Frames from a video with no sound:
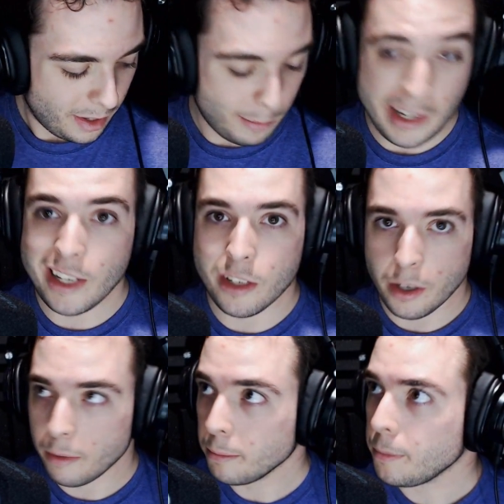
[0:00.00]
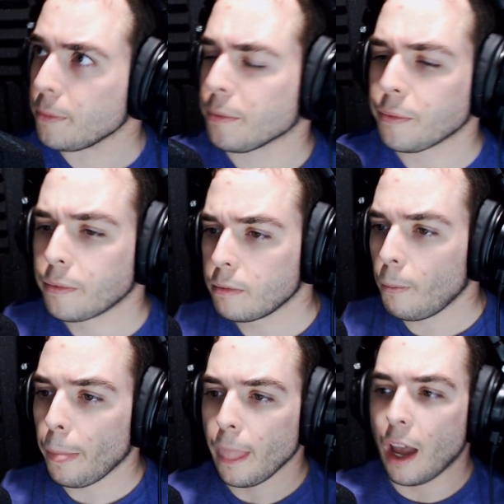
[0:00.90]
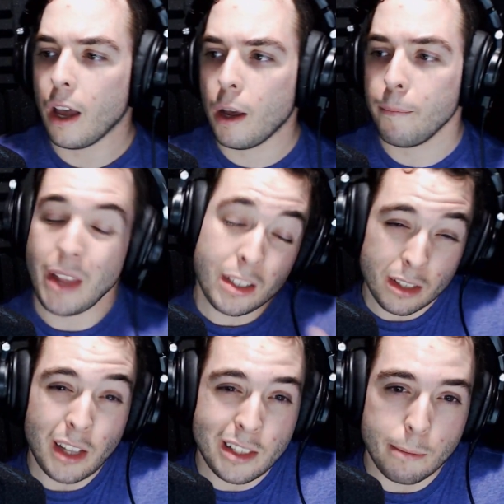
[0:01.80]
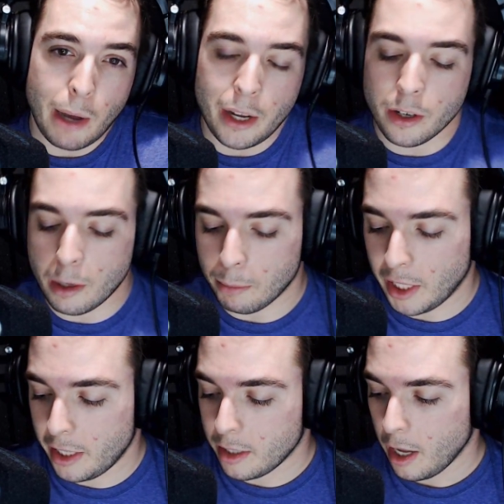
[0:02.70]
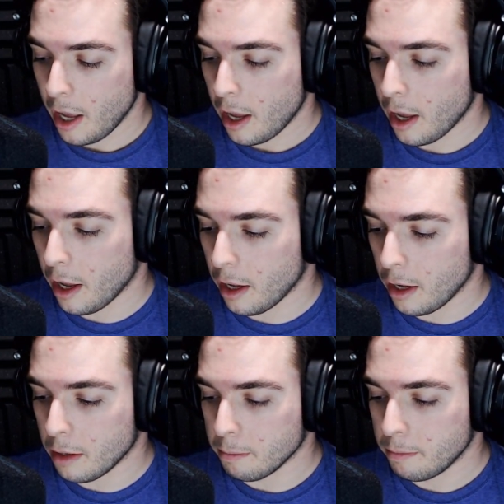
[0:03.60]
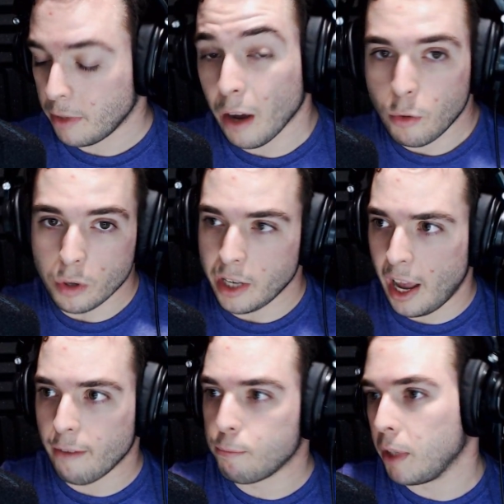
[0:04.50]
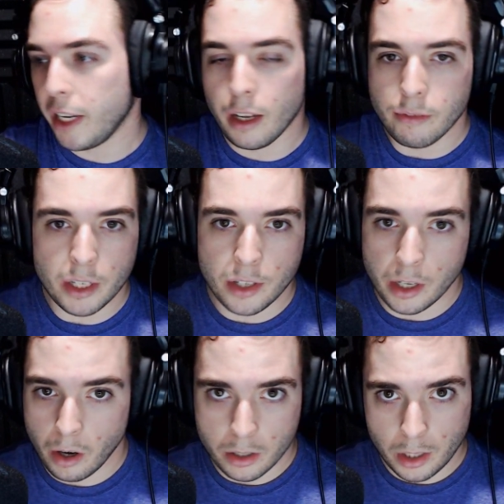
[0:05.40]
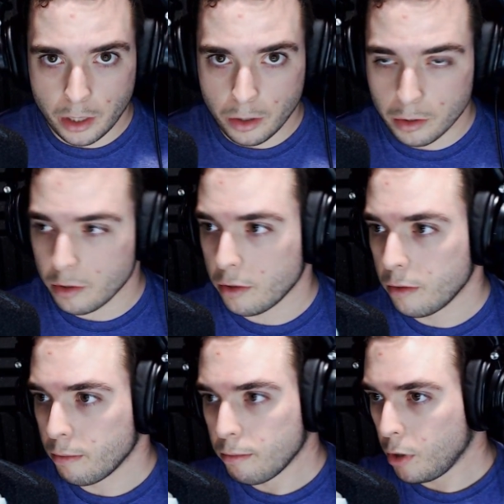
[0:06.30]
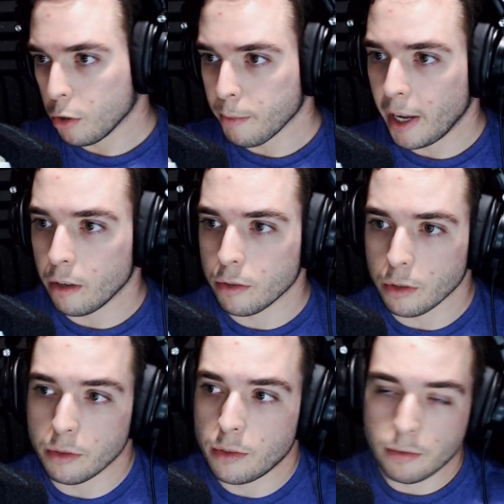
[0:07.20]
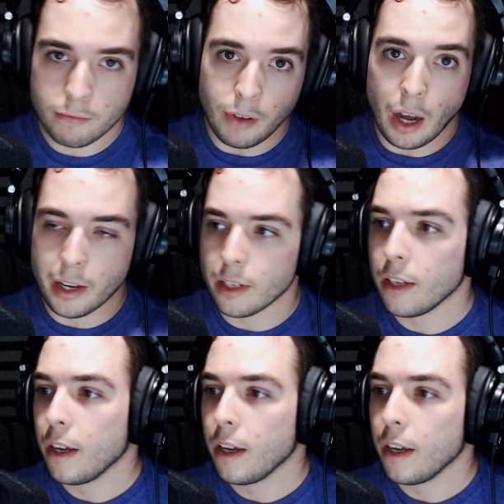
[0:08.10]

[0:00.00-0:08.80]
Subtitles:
It'd be easier. That's a minor complaint. Now, of course, I have plenty of SD cards, and I use my own, so it's fine.